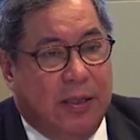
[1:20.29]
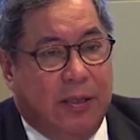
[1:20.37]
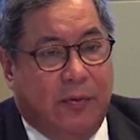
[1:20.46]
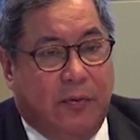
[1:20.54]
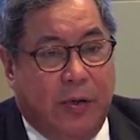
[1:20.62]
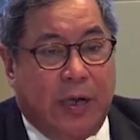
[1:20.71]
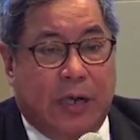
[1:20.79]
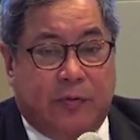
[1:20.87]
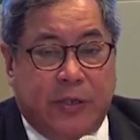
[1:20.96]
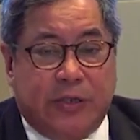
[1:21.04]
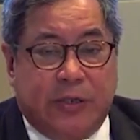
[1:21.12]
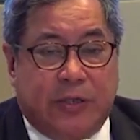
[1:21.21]
We're not
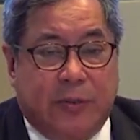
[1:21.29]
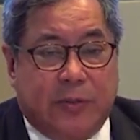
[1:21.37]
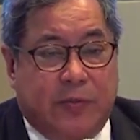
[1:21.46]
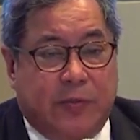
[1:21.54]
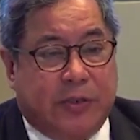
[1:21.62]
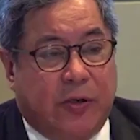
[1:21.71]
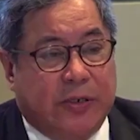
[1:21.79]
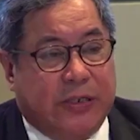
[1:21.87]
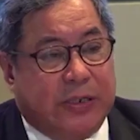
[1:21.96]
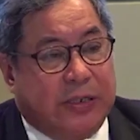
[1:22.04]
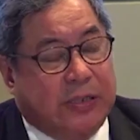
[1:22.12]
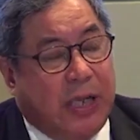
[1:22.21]
rich in terms of
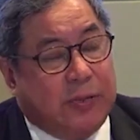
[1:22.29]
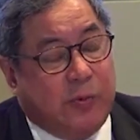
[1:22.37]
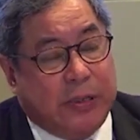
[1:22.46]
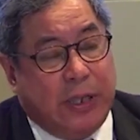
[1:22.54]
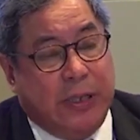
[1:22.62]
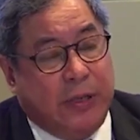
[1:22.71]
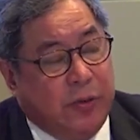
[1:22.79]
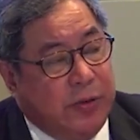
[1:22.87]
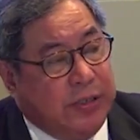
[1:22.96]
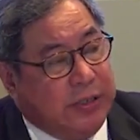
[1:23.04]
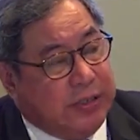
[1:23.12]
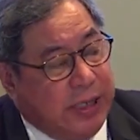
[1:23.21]
resources, and that's what I do
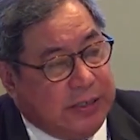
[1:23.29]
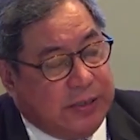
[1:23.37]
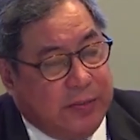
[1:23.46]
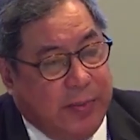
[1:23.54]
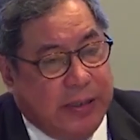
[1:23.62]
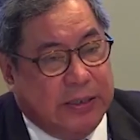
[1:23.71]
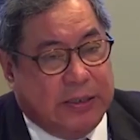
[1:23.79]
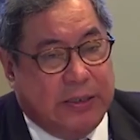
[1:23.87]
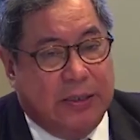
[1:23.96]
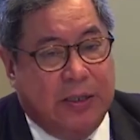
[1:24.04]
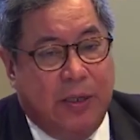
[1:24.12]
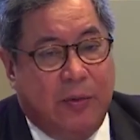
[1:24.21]
in disaster
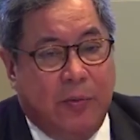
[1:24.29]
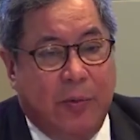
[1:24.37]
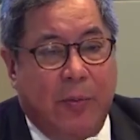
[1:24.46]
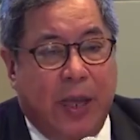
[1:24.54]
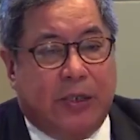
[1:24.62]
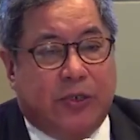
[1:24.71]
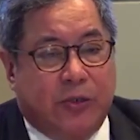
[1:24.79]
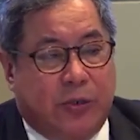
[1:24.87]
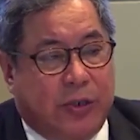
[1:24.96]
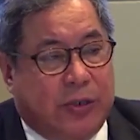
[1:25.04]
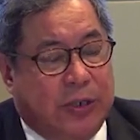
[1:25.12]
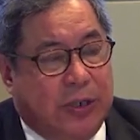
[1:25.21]
medicine. We make
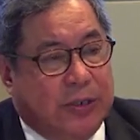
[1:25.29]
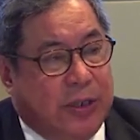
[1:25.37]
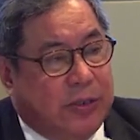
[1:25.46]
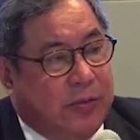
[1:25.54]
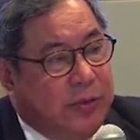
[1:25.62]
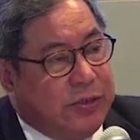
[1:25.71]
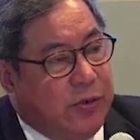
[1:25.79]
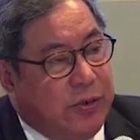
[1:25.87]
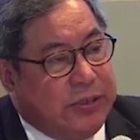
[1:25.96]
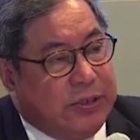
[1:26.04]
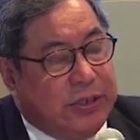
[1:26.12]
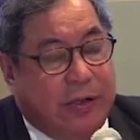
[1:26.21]
sure that the
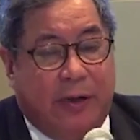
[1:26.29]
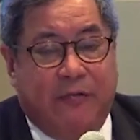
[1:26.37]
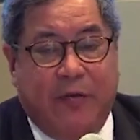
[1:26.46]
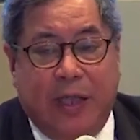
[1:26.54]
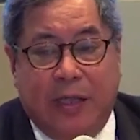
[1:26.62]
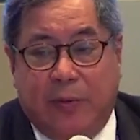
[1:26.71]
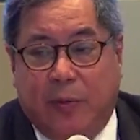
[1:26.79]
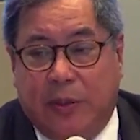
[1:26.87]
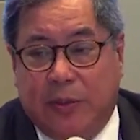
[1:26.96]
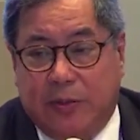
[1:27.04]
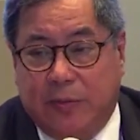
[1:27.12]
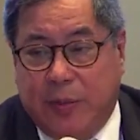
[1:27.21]
resources are
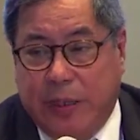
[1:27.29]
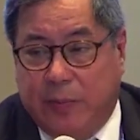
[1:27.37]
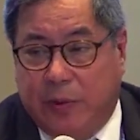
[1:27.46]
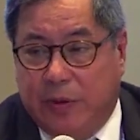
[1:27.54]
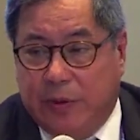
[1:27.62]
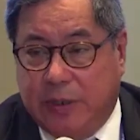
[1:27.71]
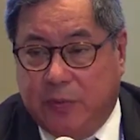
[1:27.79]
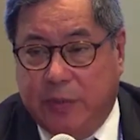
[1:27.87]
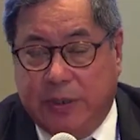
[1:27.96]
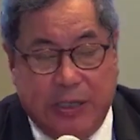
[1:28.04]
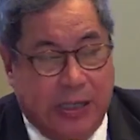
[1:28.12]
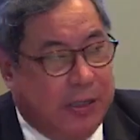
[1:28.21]
available to people that
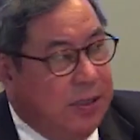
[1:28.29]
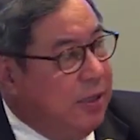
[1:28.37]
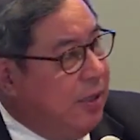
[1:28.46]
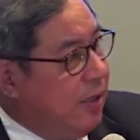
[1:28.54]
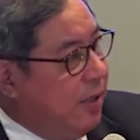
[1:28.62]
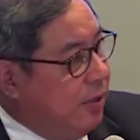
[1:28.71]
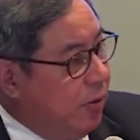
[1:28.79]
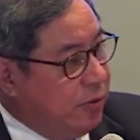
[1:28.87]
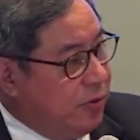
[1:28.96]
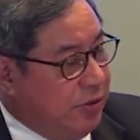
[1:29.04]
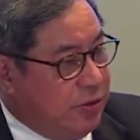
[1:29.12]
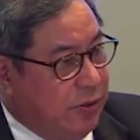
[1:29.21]
will need
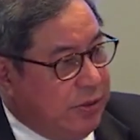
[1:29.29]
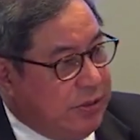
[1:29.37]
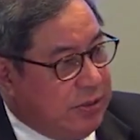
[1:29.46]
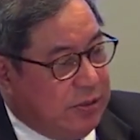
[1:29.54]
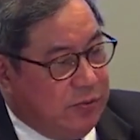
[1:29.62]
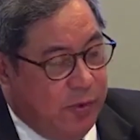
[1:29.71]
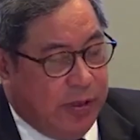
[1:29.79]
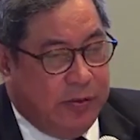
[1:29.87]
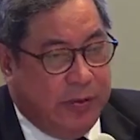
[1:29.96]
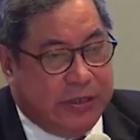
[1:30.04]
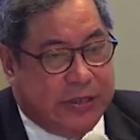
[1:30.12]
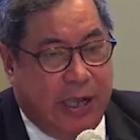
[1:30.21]
those resources,
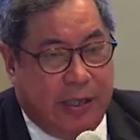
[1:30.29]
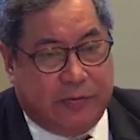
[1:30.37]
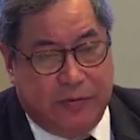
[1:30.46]
whether it's health